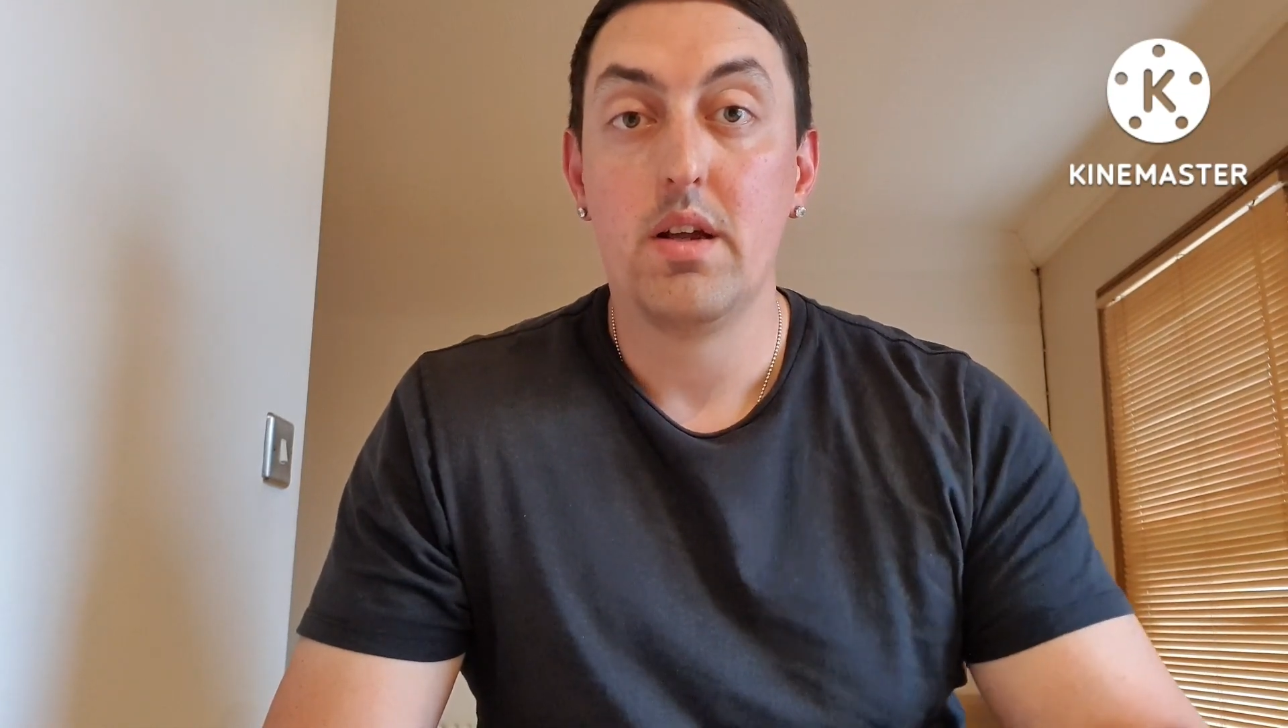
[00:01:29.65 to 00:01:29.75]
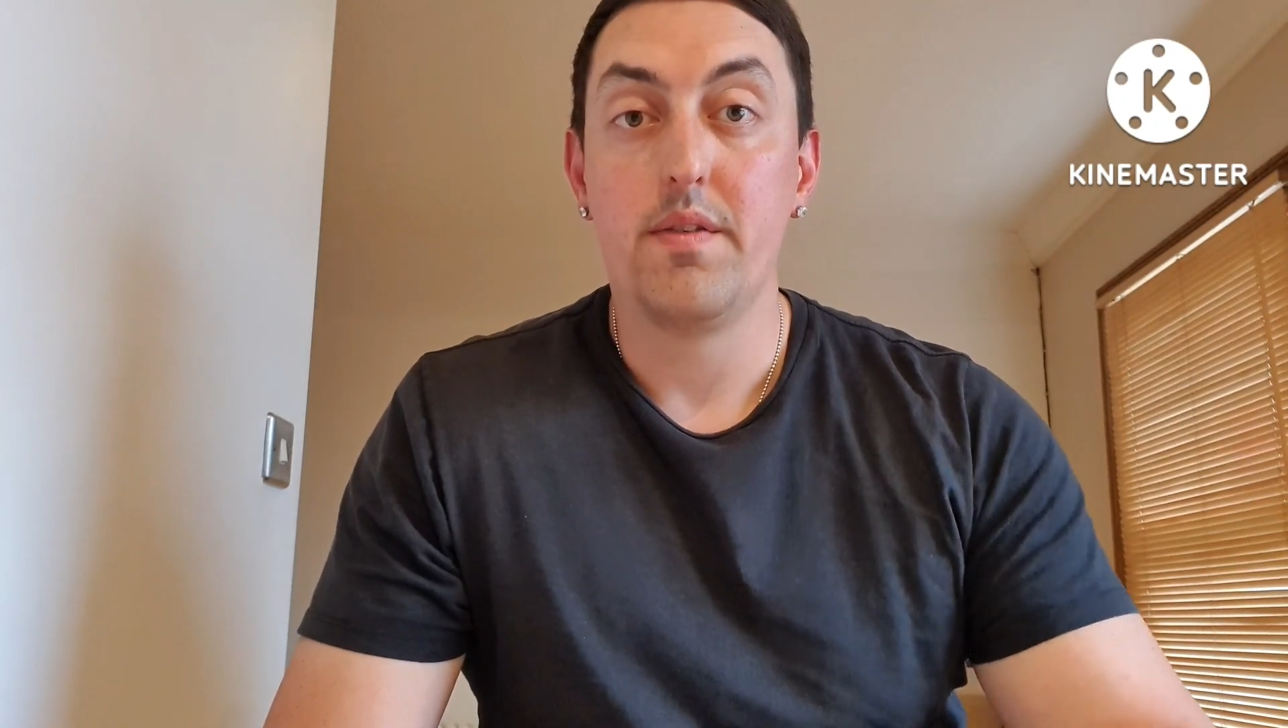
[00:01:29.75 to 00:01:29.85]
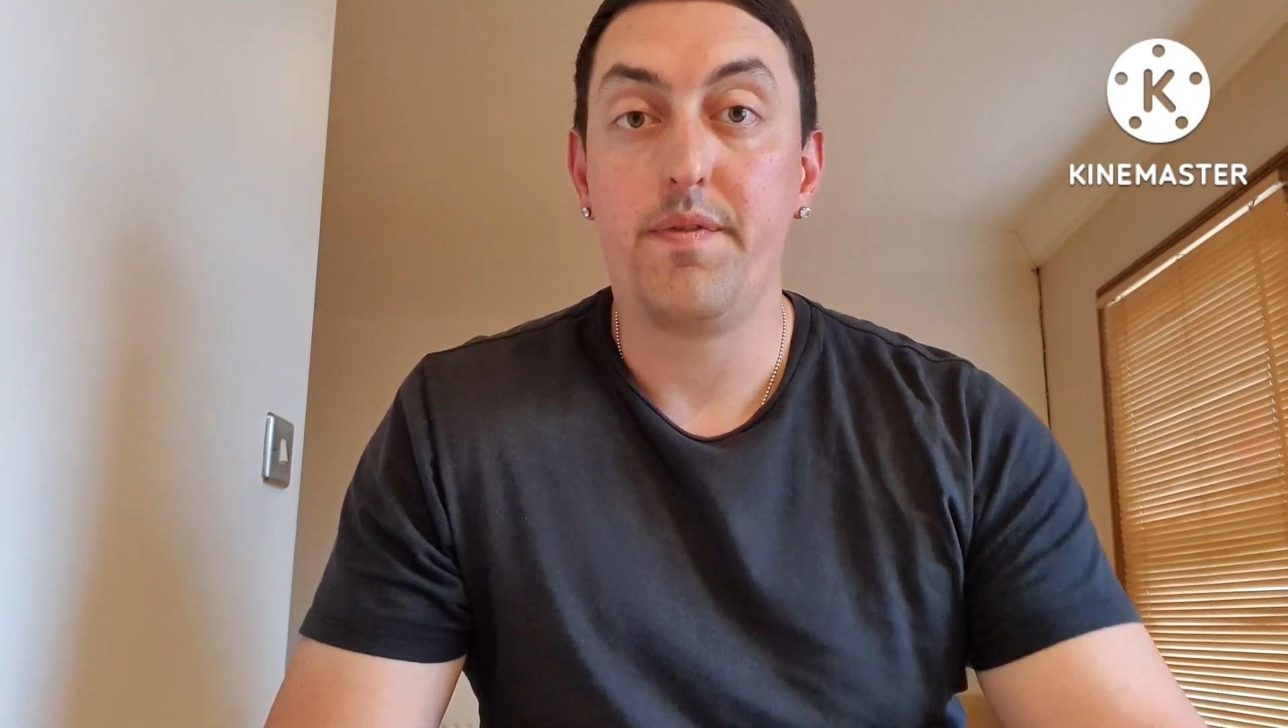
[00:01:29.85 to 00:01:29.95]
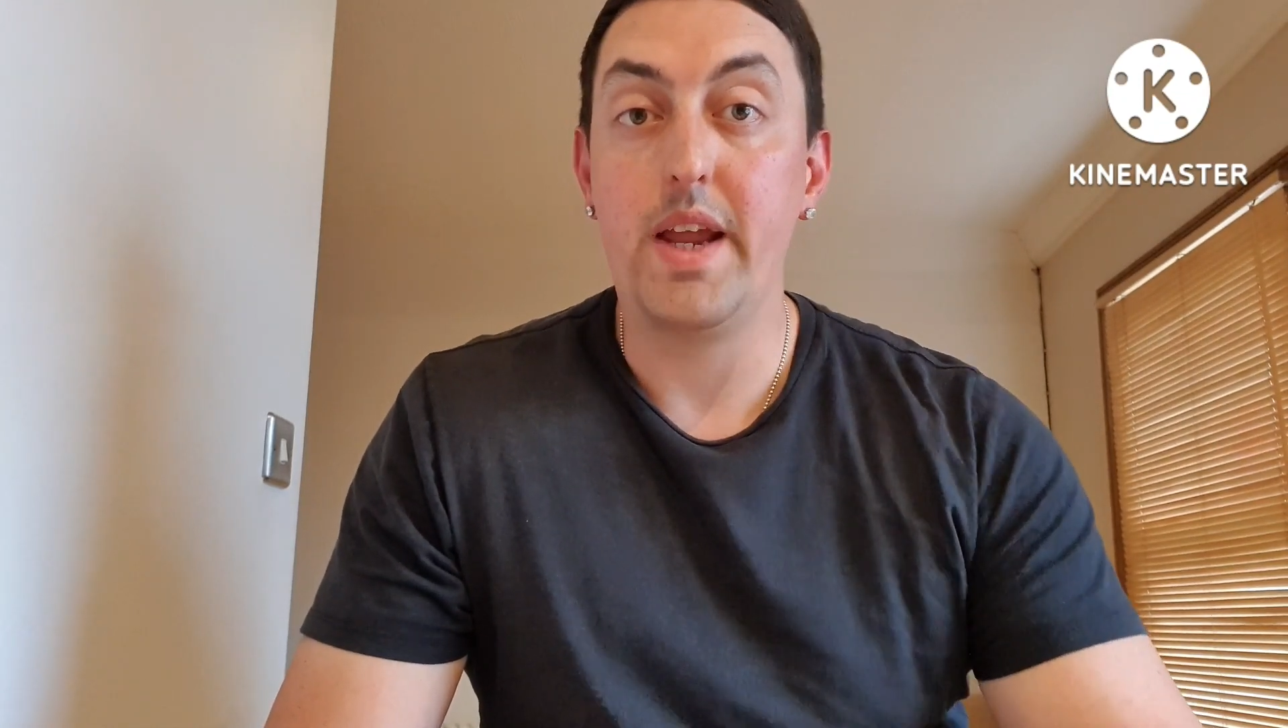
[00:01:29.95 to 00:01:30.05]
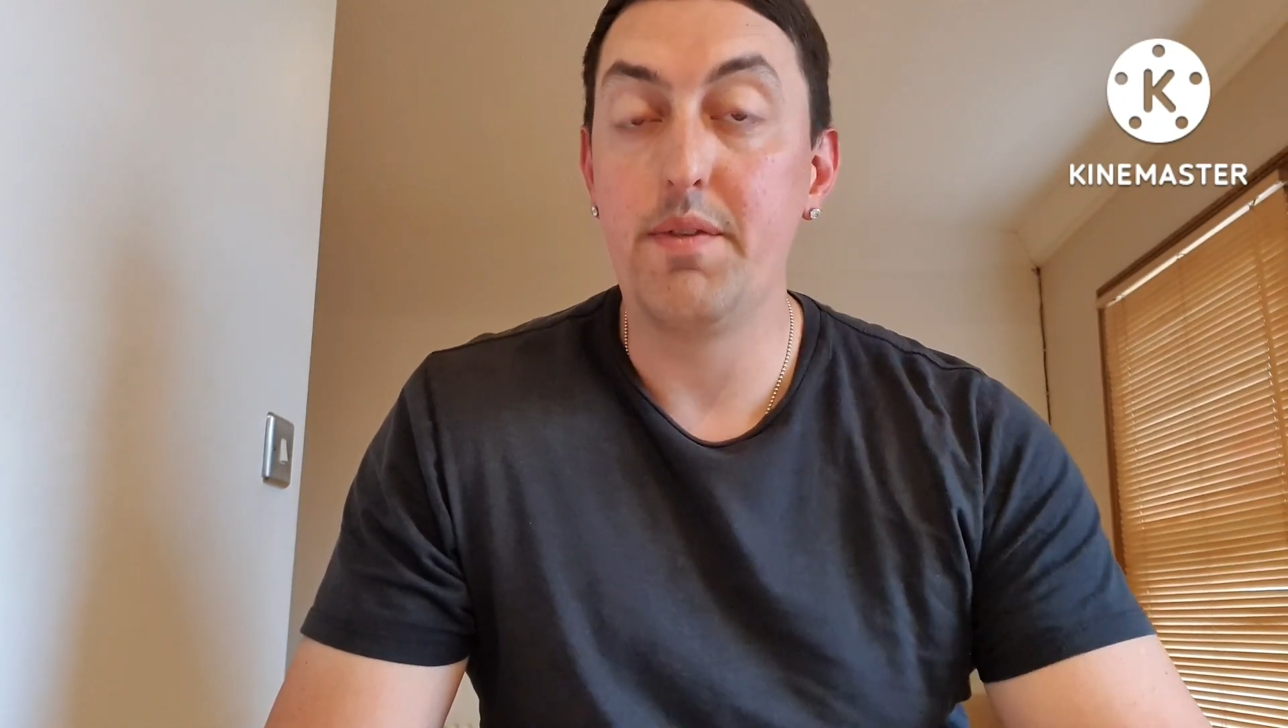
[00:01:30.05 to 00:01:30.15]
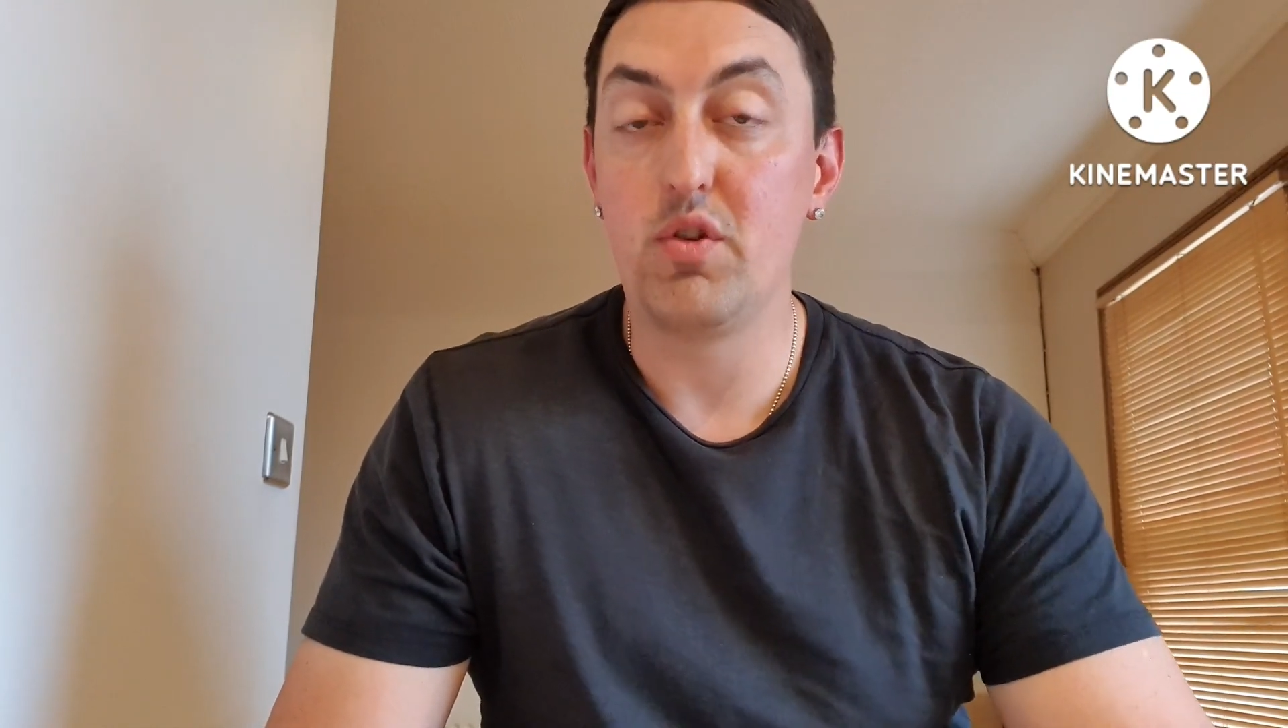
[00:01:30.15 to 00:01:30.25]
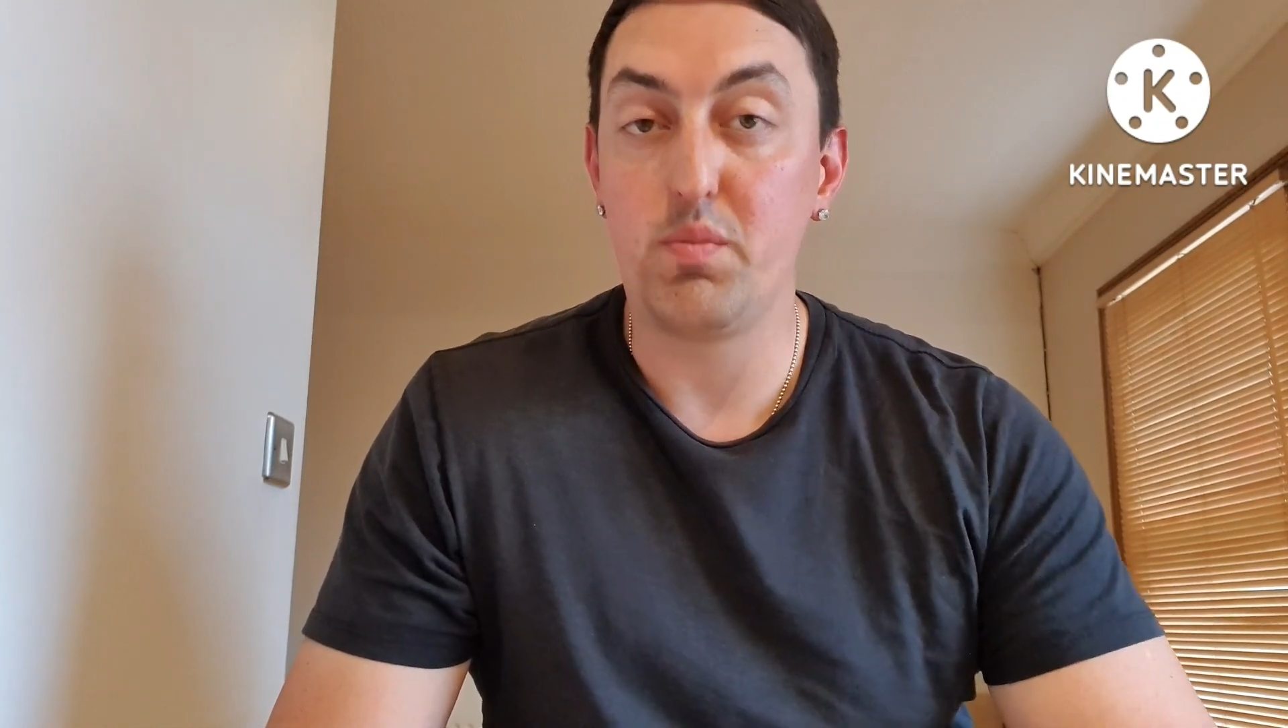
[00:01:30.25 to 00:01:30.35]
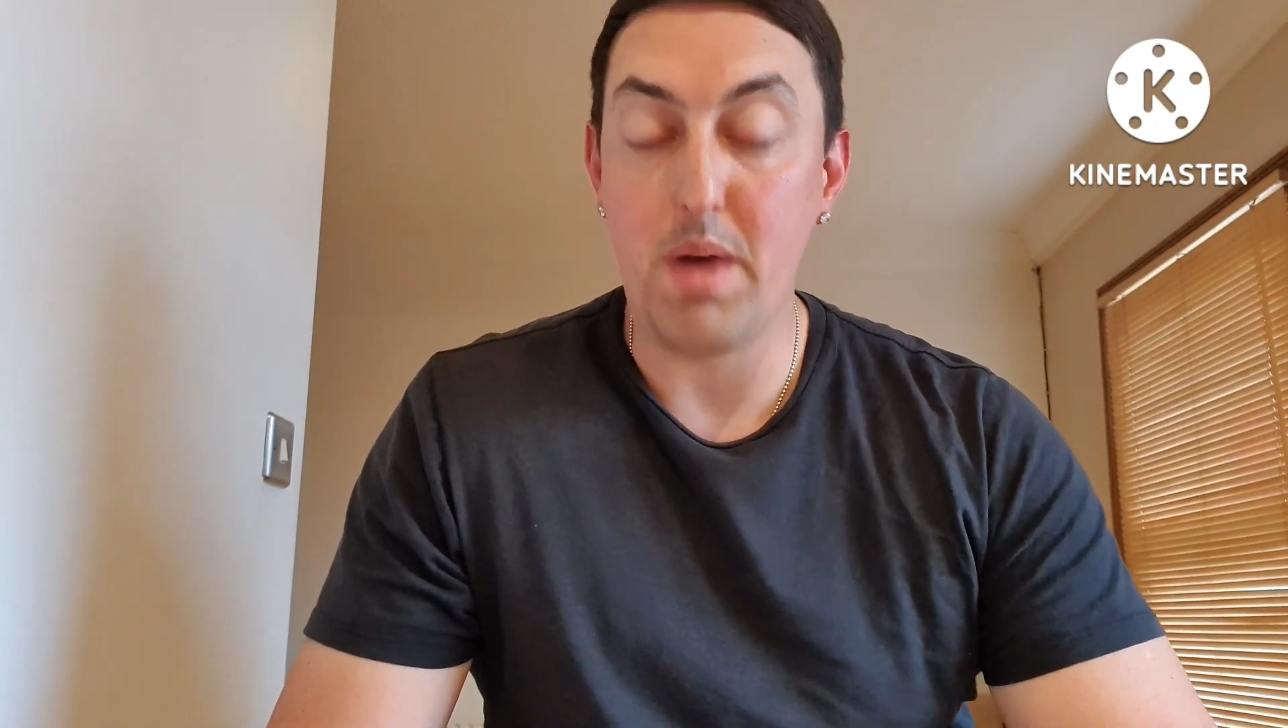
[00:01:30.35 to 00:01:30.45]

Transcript: favours